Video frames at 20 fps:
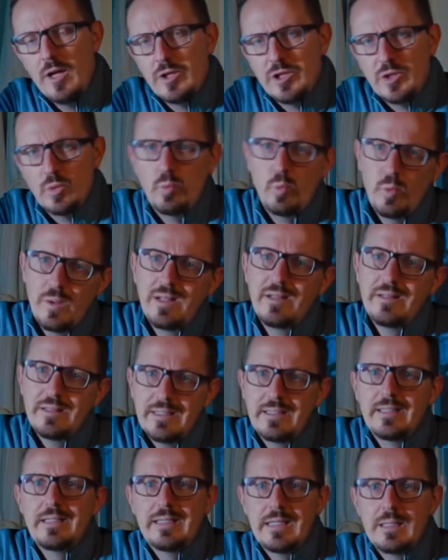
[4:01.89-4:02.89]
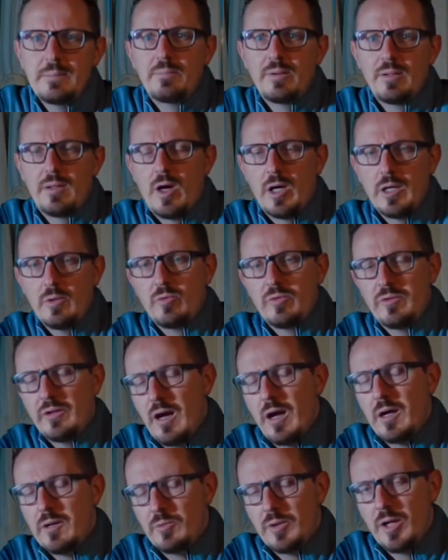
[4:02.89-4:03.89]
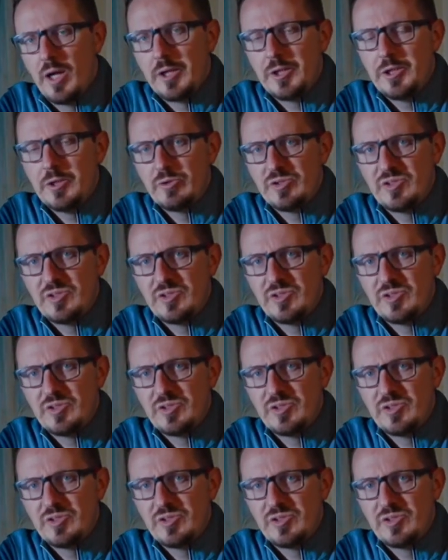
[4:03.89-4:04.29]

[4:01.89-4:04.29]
You will need a gimbal, I would argue.